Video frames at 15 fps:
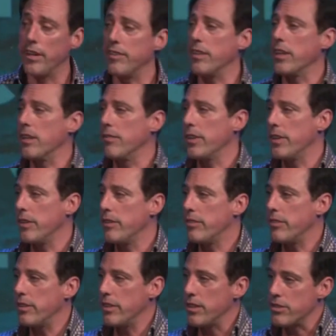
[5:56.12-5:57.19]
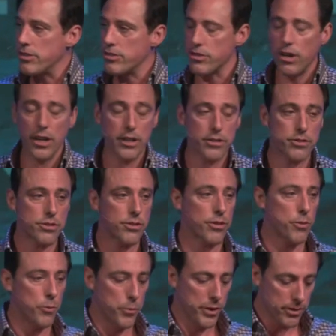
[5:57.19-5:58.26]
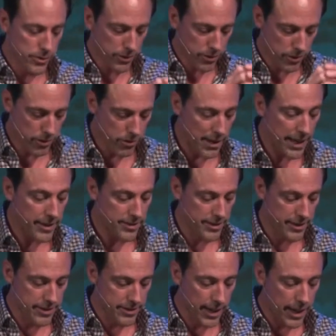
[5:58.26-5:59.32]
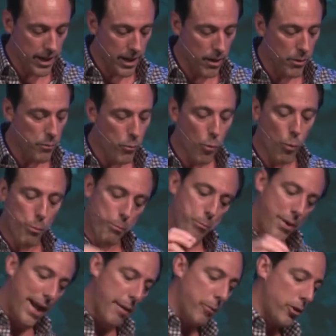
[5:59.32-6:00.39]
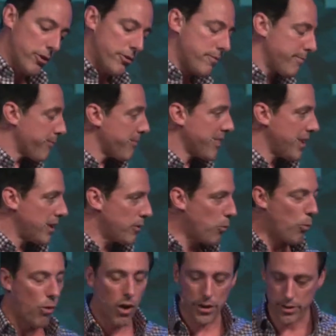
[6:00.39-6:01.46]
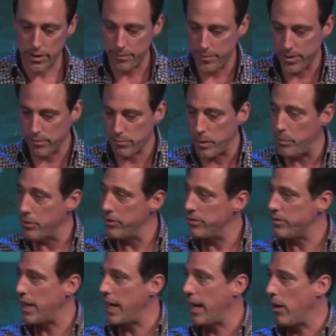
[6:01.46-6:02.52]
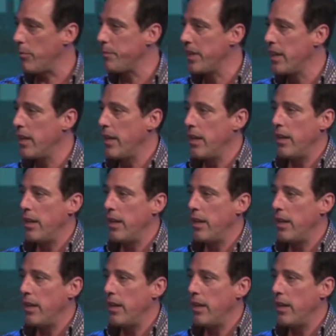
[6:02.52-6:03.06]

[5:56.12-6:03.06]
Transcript: way to think of it is he starts with Christ, and it's like a pebble in the water, and it ripples out.